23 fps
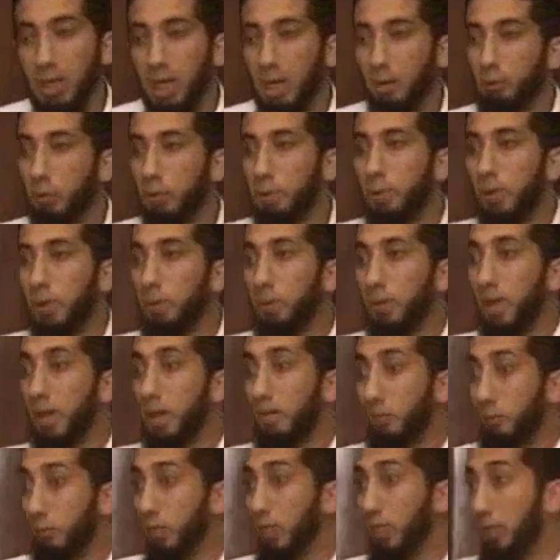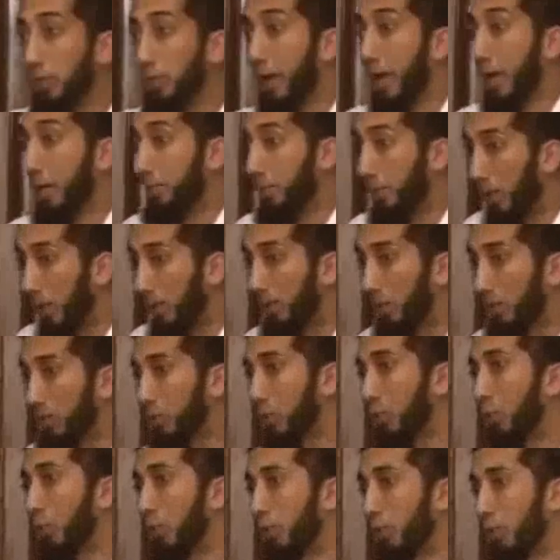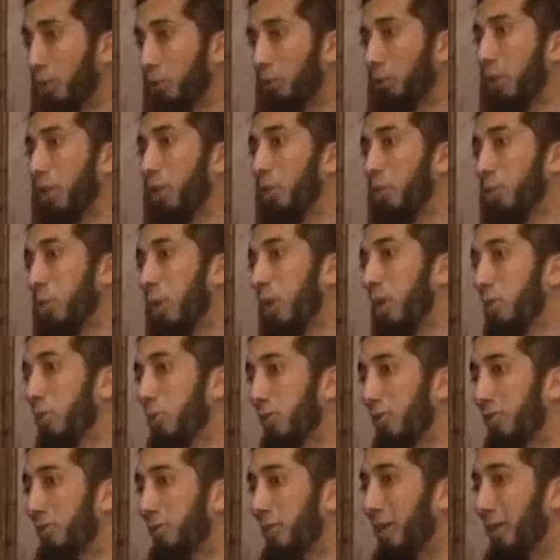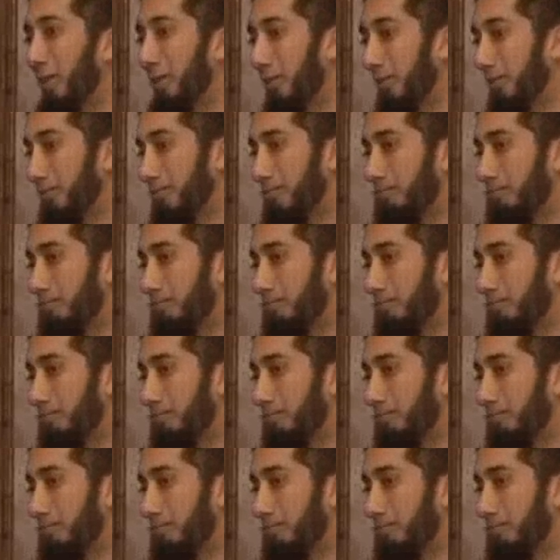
And when people have really bad problems, you know what they do? They go talk to a friend.